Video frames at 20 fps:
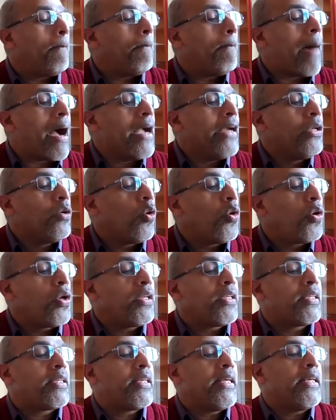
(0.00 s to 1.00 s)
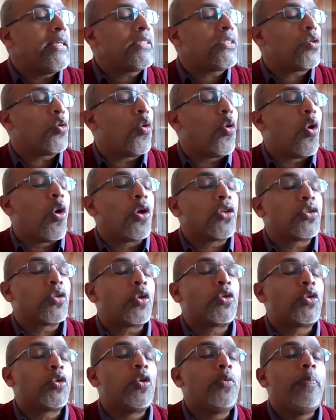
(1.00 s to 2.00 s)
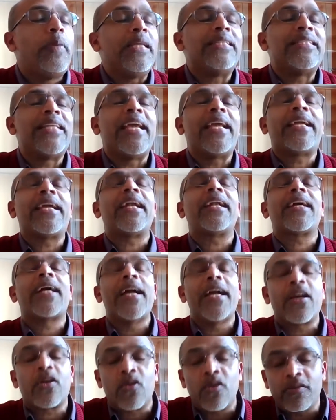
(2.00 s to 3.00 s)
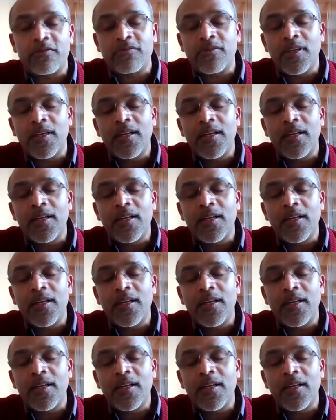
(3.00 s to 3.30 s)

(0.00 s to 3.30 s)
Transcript: minorities also should be taken care of.